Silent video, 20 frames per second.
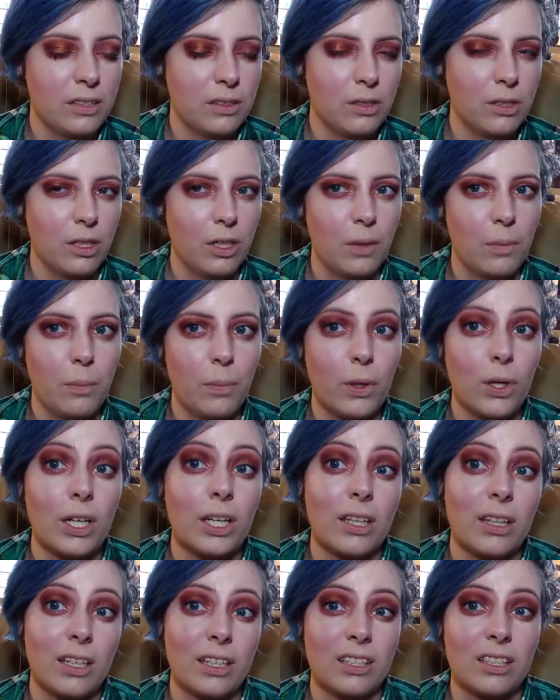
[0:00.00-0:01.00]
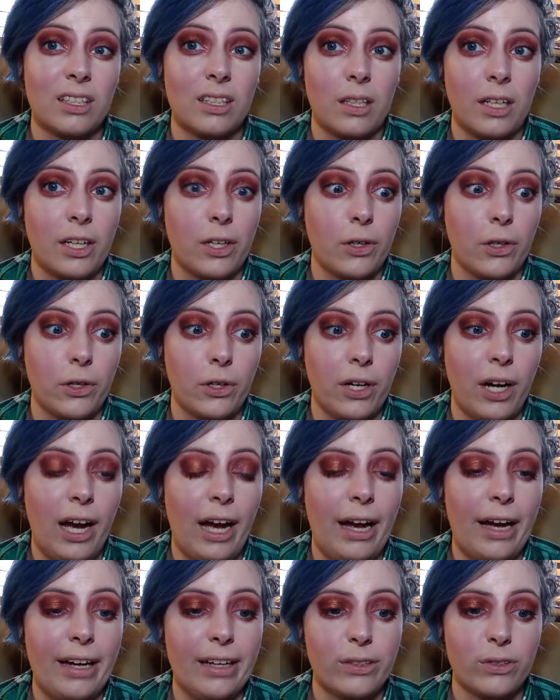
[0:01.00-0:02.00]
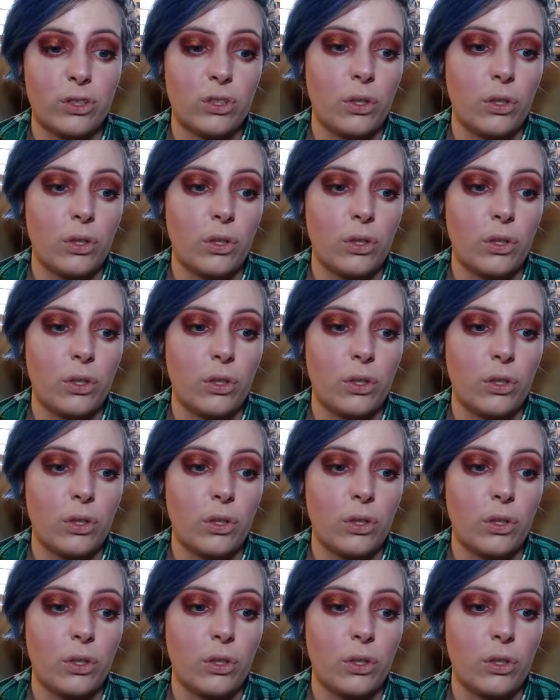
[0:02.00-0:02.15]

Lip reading: you're putting this near your eyes,